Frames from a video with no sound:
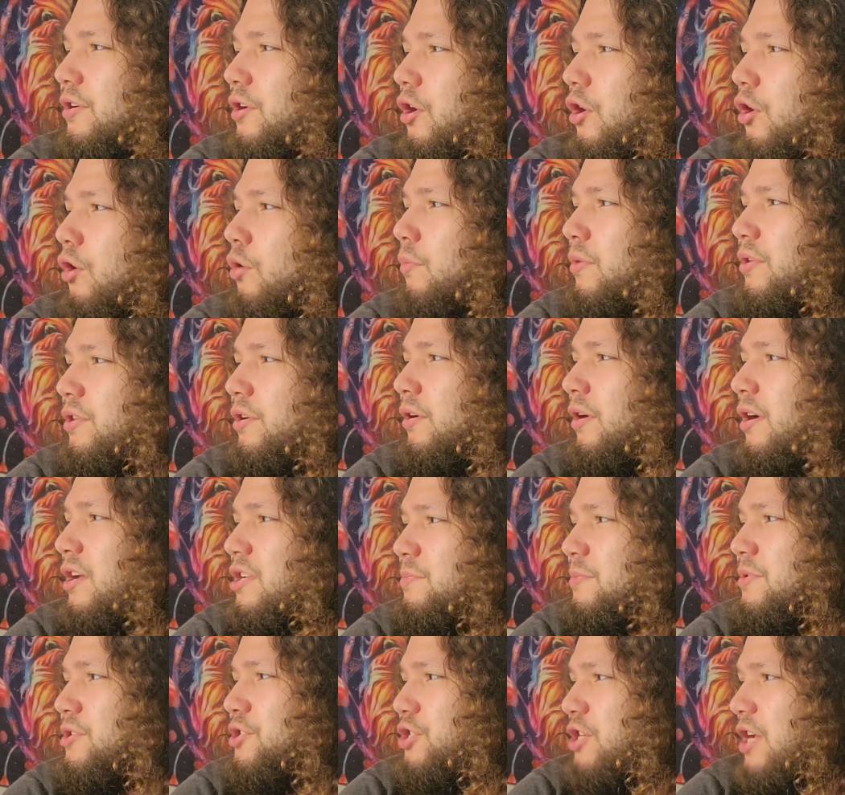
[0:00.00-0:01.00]
home with her
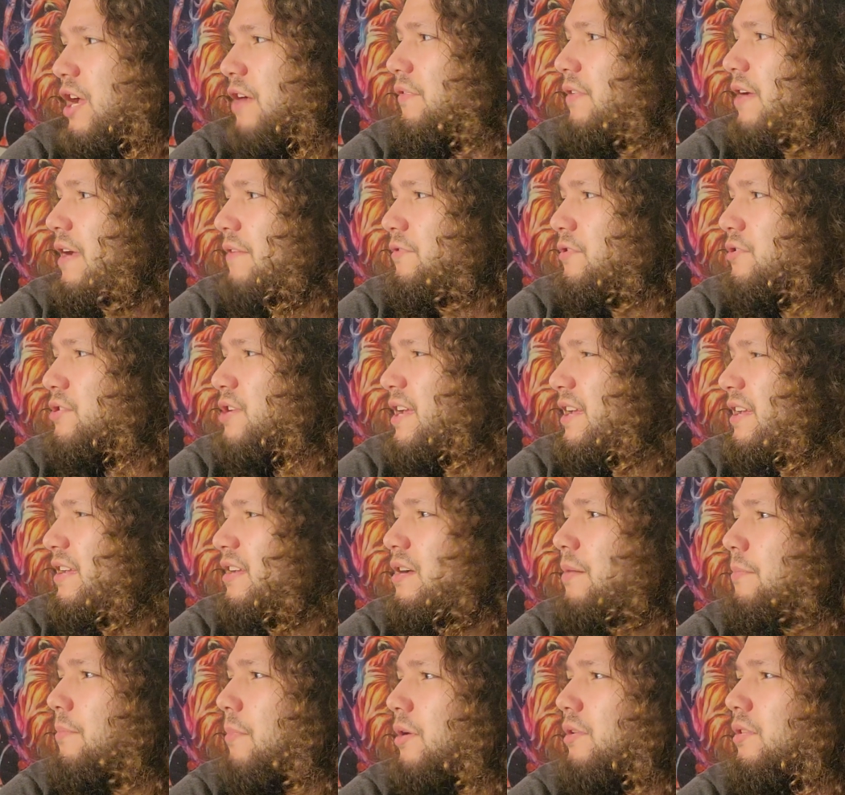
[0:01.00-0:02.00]
husband Jeff after
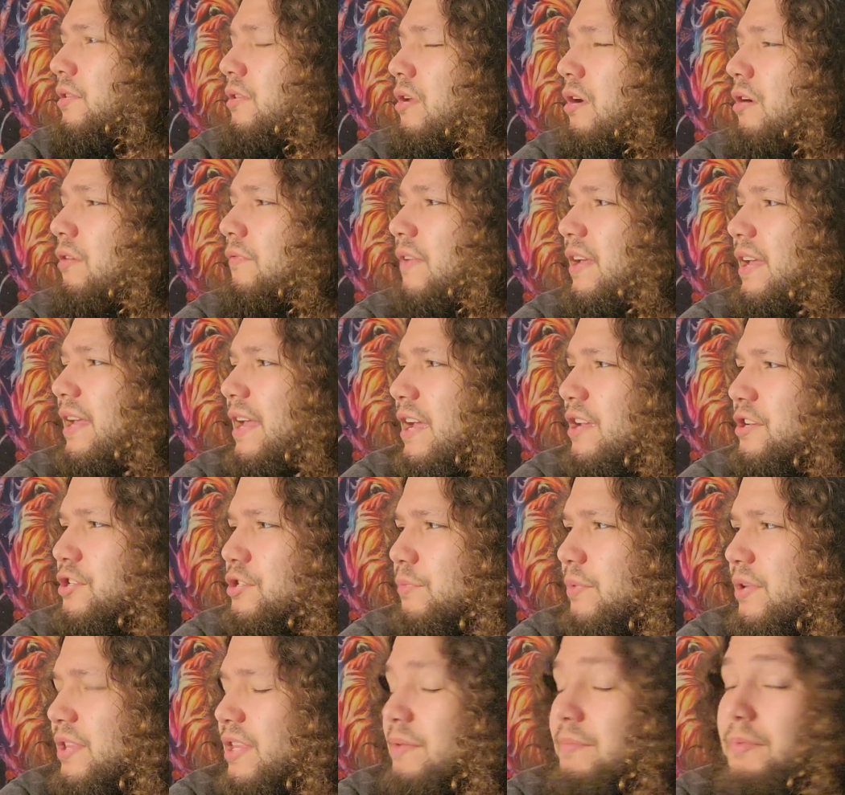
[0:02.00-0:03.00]
taking a month long
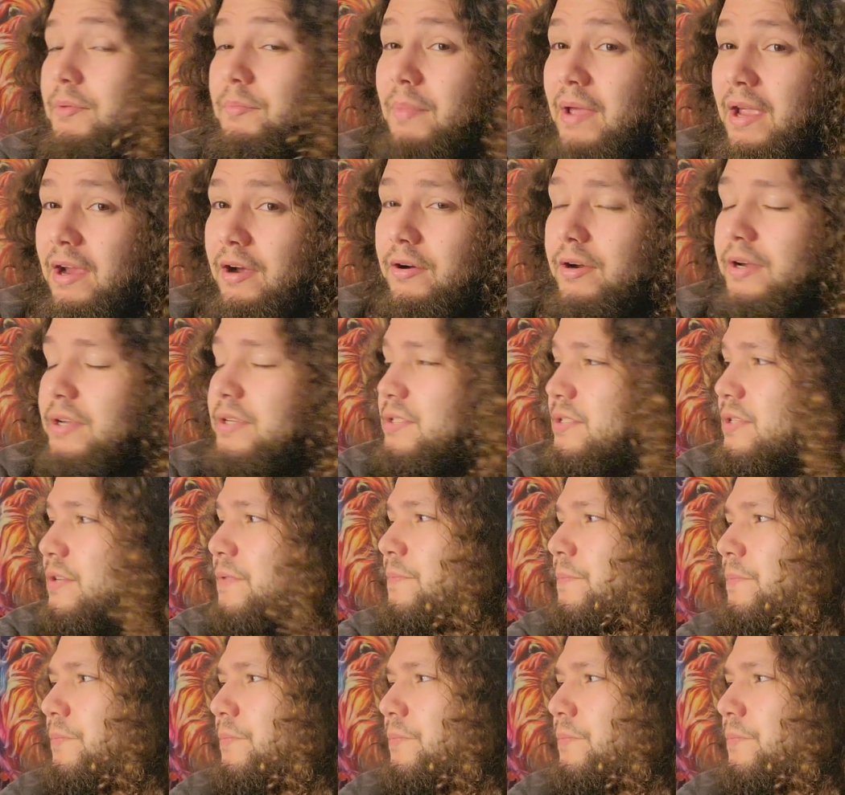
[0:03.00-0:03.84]
vacation with him in Paris.